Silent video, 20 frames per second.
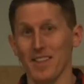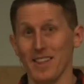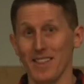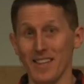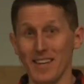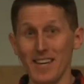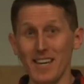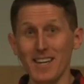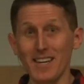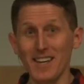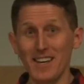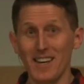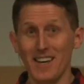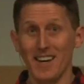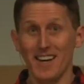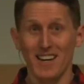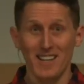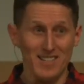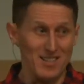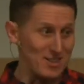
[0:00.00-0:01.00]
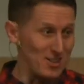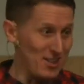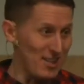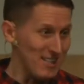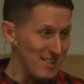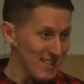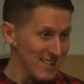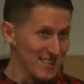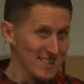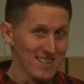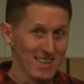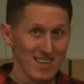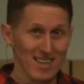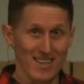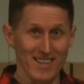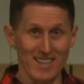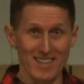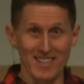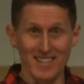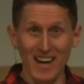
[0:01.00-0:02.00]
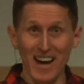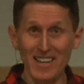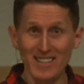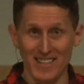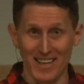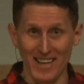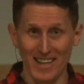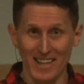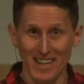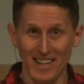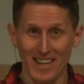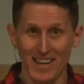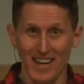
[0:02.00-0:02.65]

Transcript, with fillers: And then Jesus does it.